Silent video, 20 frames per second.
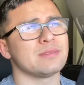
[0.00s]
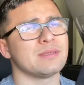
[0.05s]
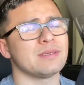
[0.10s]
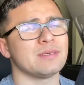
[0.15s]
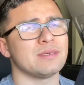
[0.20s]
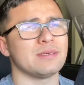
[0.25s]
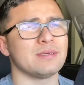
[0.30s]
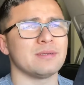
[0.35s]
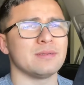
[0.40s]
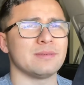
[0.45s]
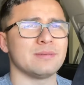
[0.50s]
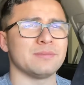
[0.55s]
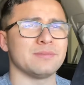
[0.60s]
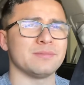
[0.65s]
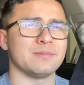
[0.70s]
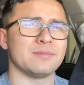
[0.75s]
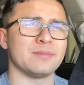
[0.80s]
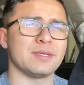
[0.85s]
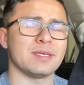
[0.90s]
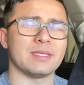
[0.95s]
And
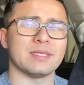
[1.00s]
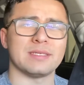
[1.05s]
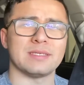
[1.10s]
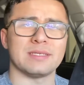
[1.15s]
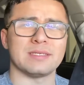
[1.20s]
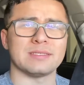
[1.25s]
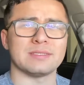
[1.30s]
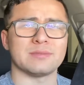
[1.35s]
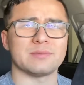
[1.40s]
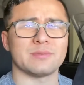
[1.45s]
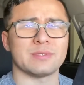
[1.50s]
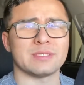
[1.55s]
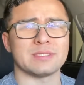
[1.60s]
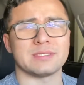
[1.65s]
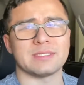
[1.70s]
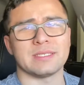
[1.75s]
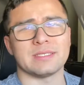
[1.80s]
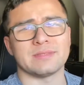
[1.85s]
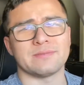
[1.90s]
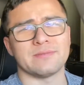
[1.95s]
then I just want
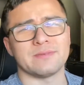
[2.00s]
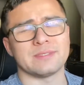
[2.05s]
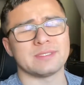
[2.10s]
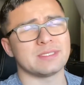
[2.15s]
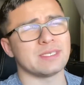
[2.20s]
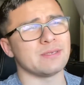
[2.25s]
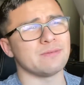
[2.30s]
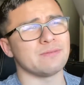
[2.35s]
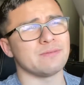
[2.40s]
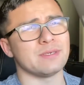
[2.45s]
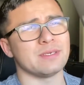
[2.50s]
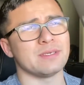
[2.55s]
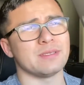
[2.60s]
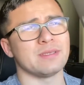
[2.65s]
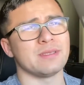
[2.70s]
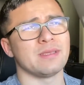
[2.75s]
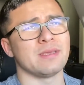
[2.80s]
to stay fit.